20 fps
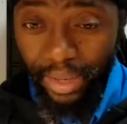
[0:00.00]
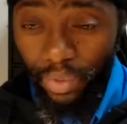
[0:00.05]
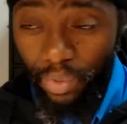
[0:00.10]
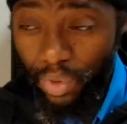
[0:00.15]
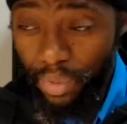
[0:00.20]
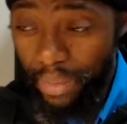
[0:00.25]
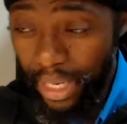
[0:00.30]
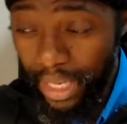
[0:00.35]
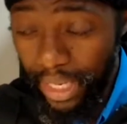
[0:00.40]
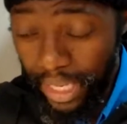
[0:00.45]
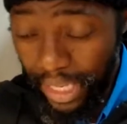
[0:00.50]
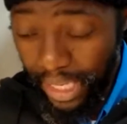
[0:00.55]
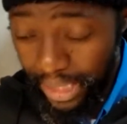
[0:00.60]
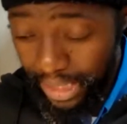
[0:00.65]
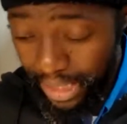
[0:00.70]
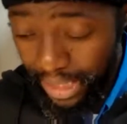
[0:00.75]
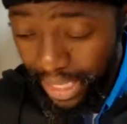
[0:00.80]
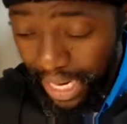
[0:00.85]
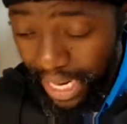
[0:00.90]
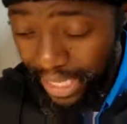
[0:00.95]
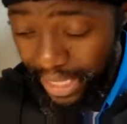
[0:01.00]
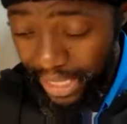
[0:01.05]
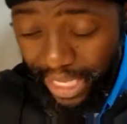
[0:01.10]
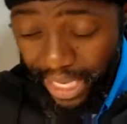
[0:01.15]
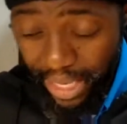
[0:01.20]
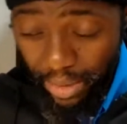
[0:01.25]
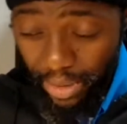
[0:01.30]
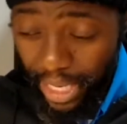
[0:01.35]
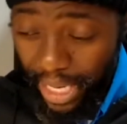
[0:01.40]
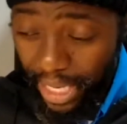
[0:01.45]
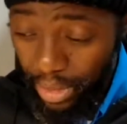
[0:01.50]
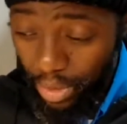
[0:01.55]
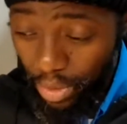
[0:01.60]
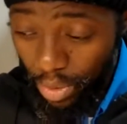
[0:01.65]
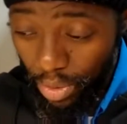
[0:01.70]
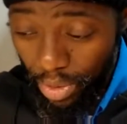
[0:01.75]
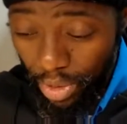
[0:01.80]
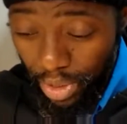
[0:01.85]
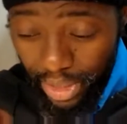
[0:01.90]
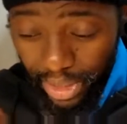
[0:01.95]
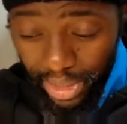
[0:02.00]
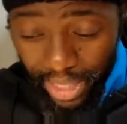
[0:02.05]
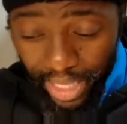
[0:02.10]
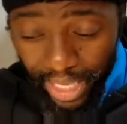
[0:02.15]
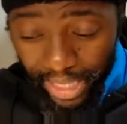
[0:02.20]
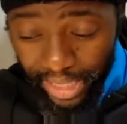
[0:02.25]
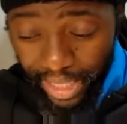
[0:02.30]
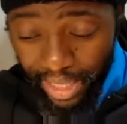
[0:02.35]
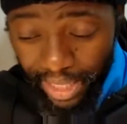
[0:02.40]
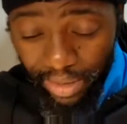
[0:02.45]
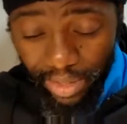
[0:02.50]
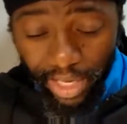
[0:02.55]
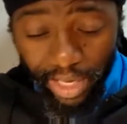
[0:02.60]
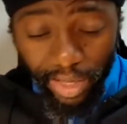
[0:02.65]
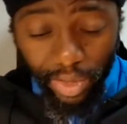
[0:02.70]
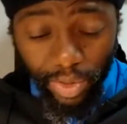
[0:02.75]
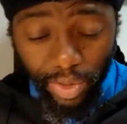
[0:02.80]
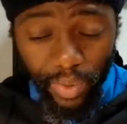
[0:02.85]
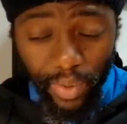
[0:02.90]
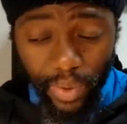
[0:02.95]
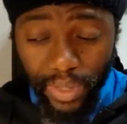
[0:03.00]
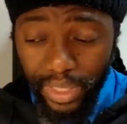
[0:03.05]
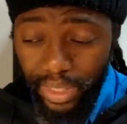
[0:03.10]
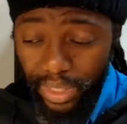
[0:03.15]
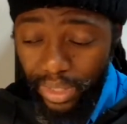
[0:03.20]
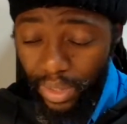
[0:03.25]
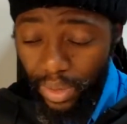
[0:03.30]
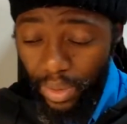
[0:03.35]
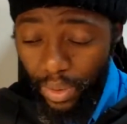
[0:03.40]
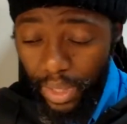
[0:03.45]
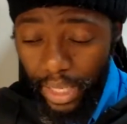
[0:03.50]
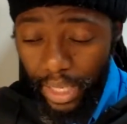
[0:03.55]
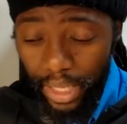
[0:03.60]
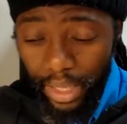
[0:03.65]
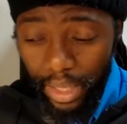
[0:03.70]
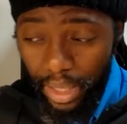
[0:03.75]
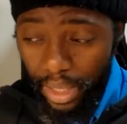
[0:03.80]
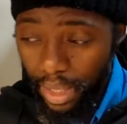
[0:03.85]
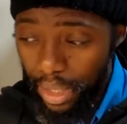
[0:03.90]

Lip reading: women are sliced out, like, you know, slashed out their throats, you know, and